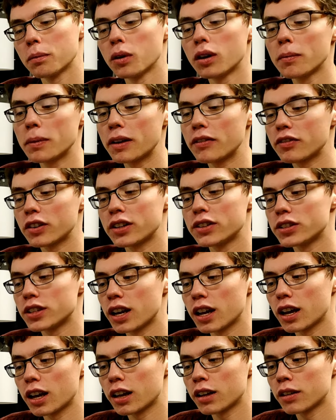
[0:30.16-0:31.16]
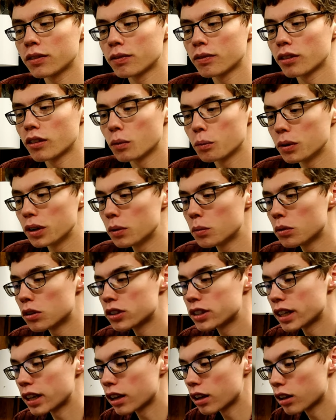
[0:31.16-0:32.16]
one of my friends and I, we were
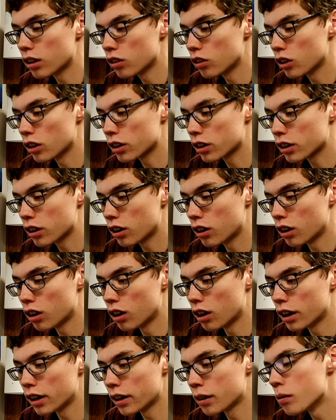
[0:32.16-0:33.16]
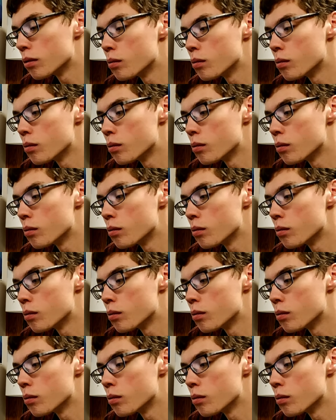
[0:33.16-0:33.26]
taking a look on,